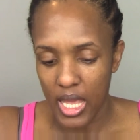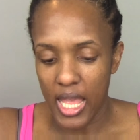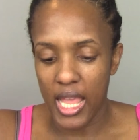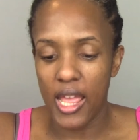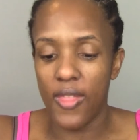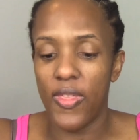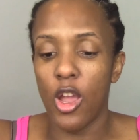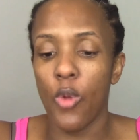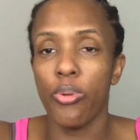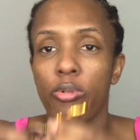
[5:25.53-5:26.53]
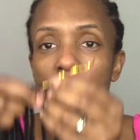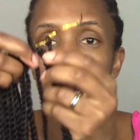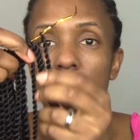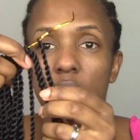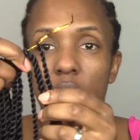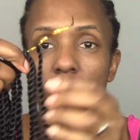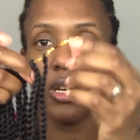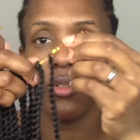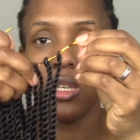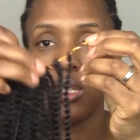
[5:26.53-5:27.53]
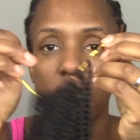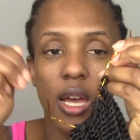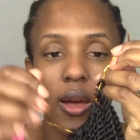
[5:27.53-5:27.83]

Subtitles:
and they are pre-hooked. So this